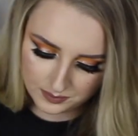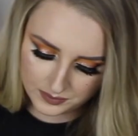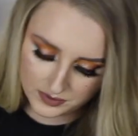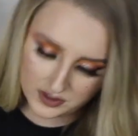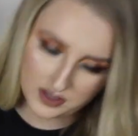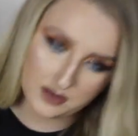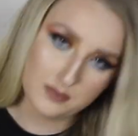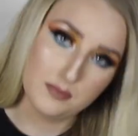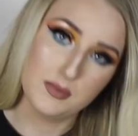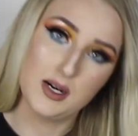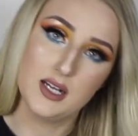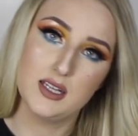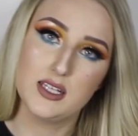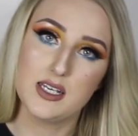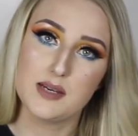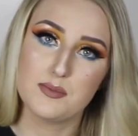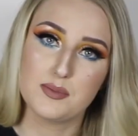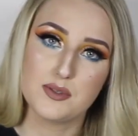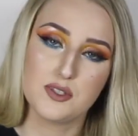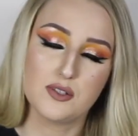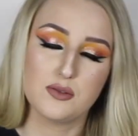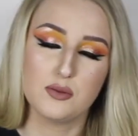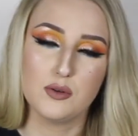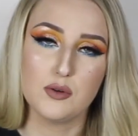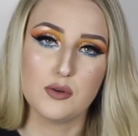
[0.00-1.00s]
hope that my
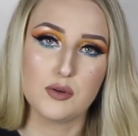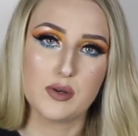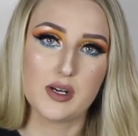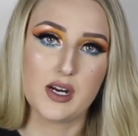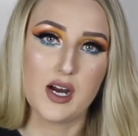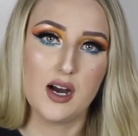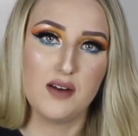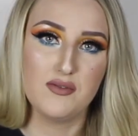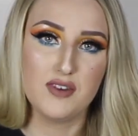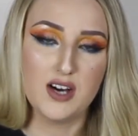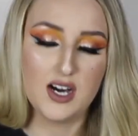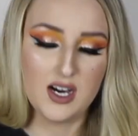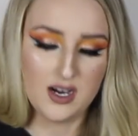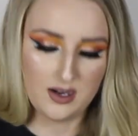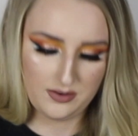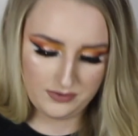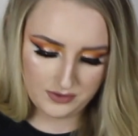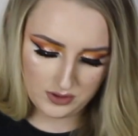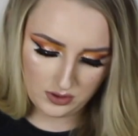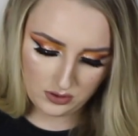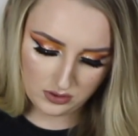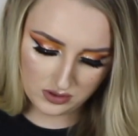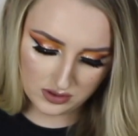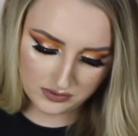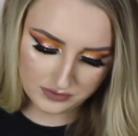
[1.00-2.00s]
lips will recover
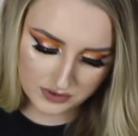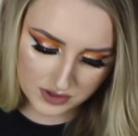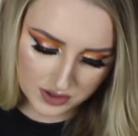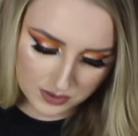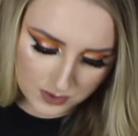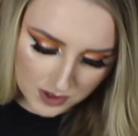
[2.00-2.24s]
after all of the